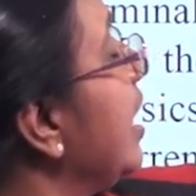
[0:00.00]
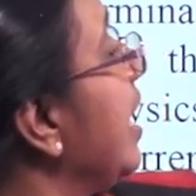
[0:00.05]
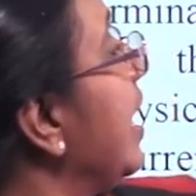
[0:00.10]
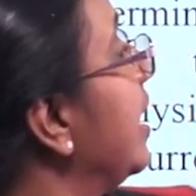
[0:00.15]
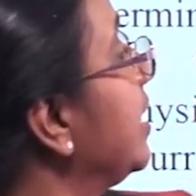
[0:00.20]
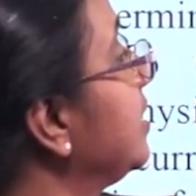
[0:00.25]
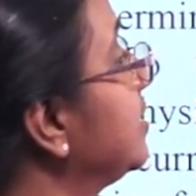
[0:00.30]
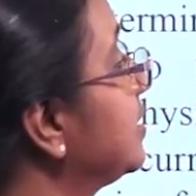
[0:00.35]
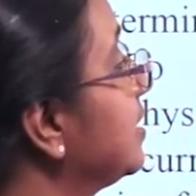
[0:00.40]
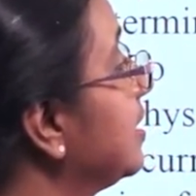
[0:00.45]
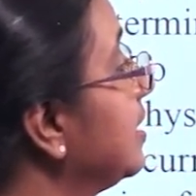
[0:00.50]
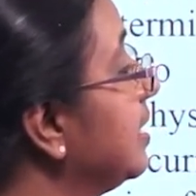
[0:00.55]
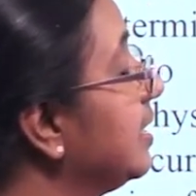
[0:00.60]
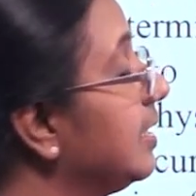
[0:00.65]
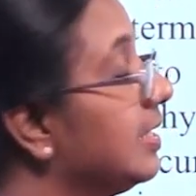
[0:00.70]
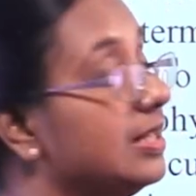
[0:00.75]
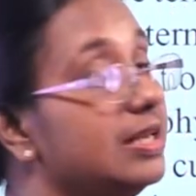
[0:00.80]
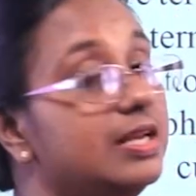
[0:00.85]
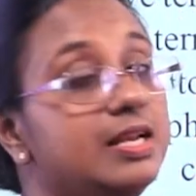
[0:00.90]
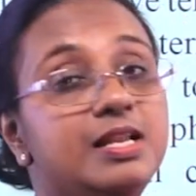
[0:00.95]
the
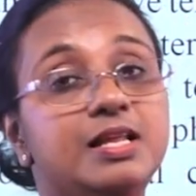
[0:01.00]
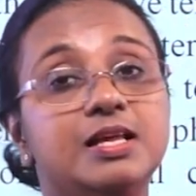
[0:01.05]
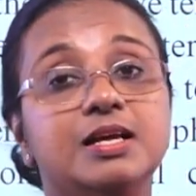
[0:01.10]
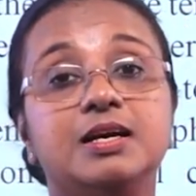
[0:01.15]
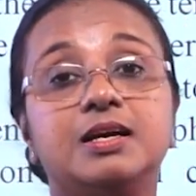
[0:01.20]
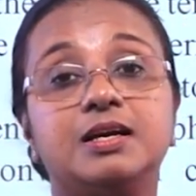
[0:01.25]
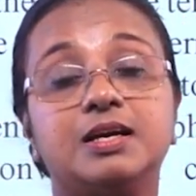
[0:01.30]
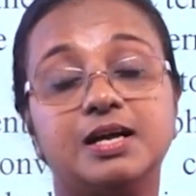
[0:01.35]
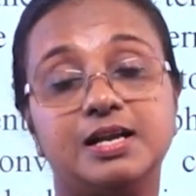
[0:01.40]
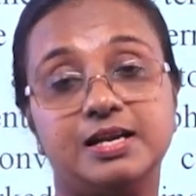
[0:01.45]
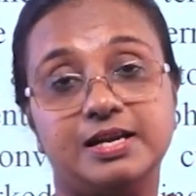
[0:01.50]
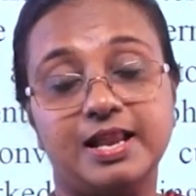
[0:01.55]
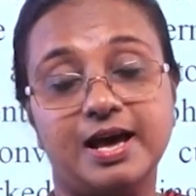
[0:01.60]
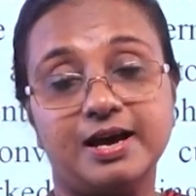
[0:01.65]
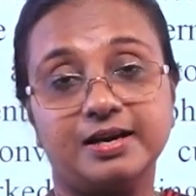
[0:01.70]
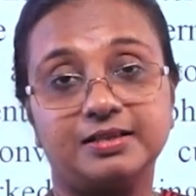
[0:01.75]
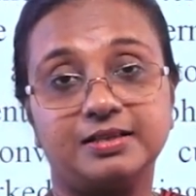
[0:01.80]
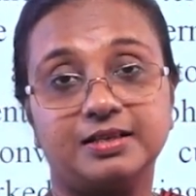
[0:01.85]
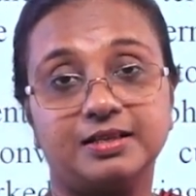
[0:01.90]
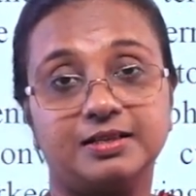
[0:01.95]
external
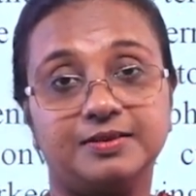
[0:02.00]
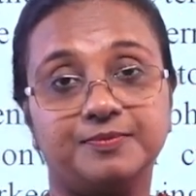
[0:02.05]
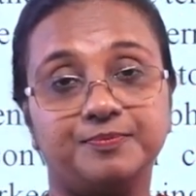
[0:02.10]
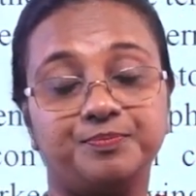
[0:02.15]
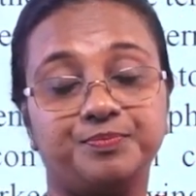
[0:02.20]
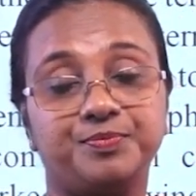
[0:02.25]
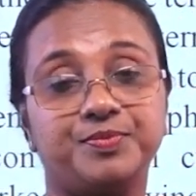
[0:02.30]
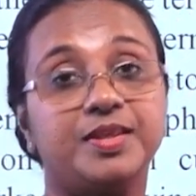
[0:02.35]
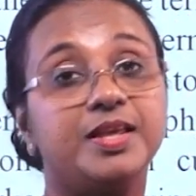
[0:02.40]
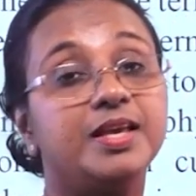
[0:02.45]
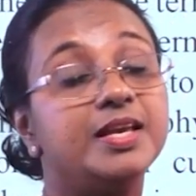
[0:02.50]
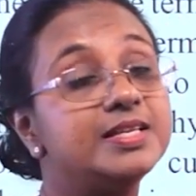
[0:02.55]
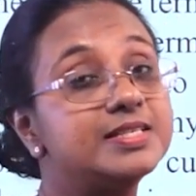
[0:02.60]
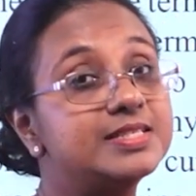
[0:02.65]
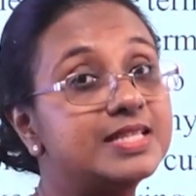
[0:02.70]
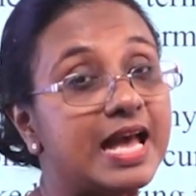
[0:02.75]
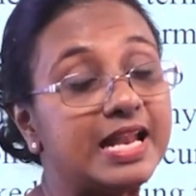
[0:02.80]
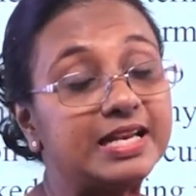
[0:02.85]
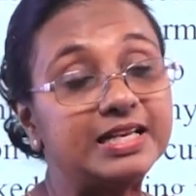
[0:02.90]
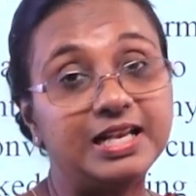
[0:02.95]
conductor. Is
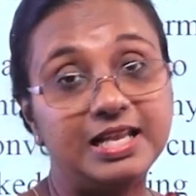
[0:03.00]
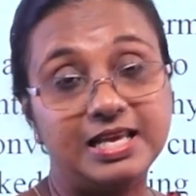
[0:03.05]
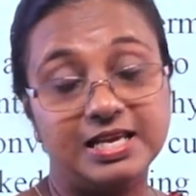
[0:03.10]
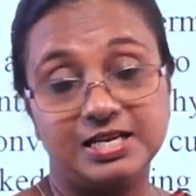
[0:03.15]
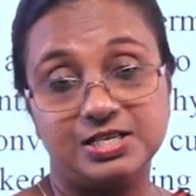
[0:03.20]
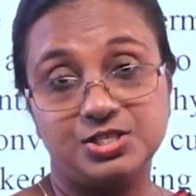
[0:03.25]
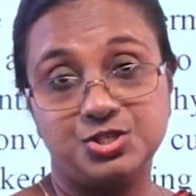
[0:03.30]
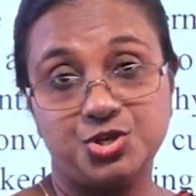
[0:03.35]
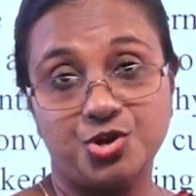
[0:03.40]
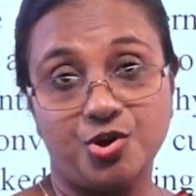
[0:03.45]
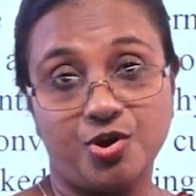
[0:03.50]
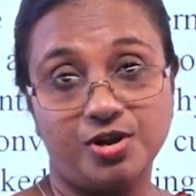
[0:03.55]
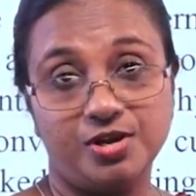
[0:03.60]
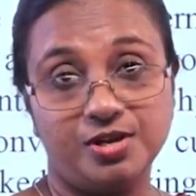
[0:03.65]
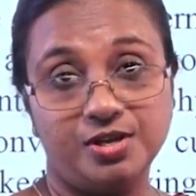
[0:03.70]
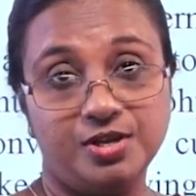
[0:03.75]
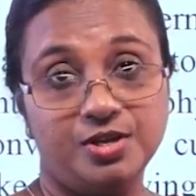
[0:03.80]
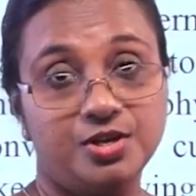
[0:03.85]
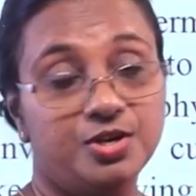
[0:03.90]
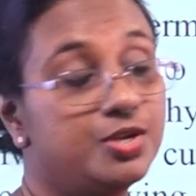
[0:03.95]
that clear to you?
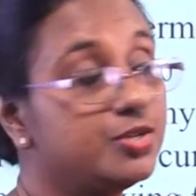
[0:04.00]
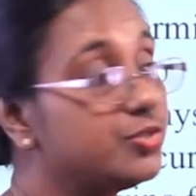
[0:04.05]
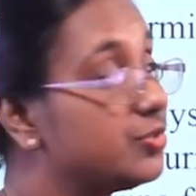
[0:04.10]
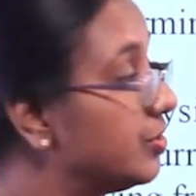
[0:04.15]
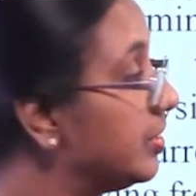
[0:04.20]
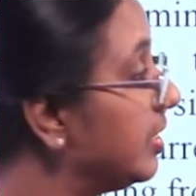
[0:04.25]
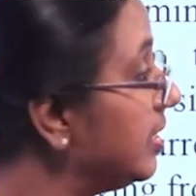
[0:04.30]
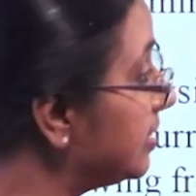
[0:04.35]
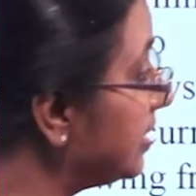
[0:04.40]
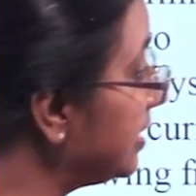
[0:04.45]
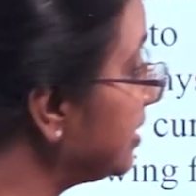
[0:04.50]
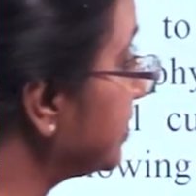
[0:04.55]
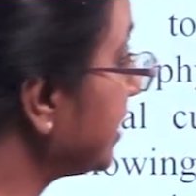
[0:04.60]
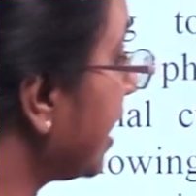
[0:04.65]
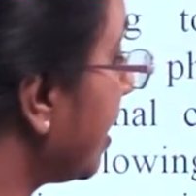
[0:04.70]
So this is